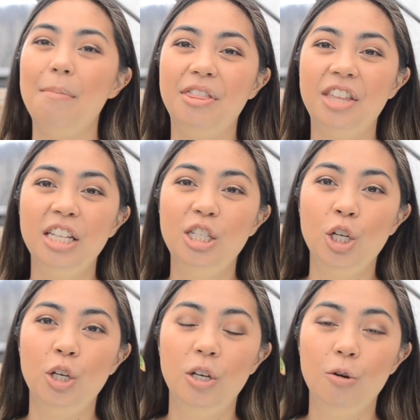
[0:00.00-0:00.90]
These
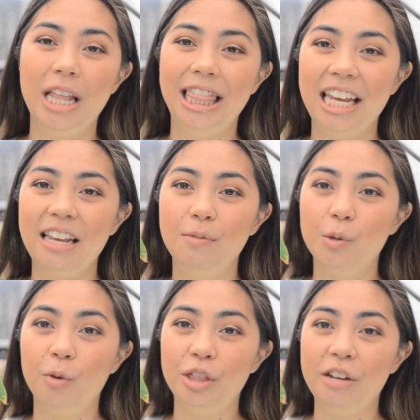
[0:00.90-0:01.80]
two leaves
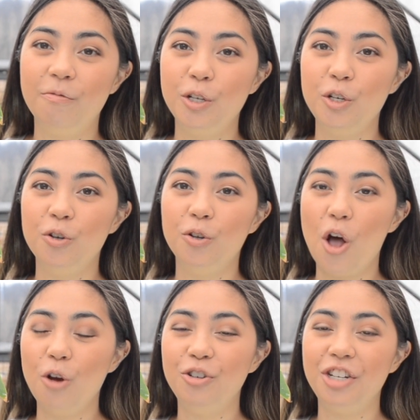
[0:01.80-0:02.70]
were the original
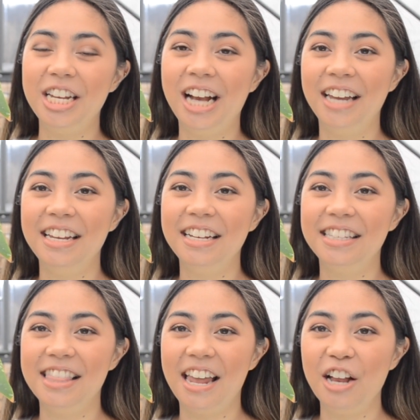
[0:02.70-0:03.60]
OG cuttings
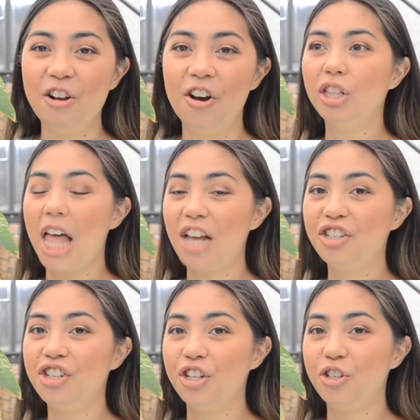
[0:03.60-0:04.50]
that I got
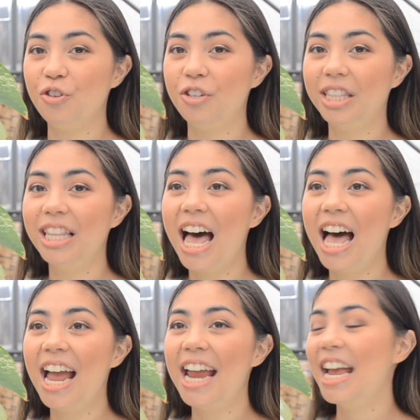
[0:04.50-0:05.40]
last year, June,
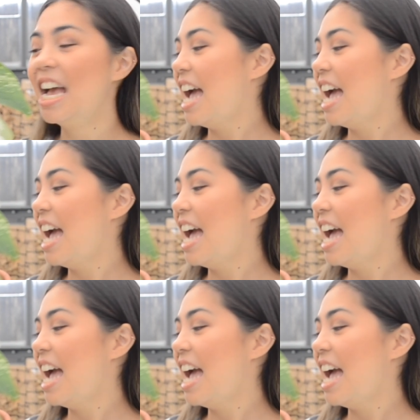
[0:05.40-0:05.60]
July.